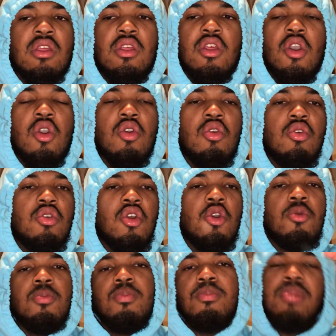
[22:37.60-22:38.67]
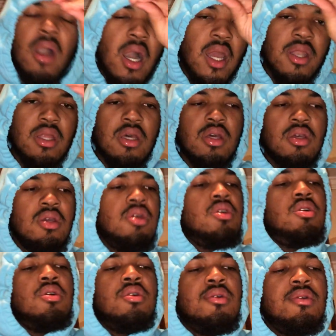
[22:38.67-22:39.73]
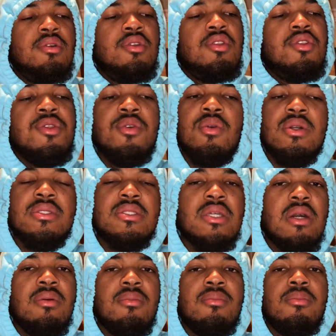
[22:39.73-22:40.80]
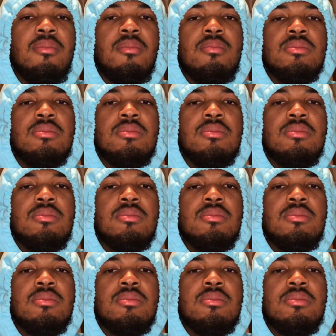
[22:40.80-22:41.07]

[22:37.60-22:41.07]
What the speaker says: your partner doing something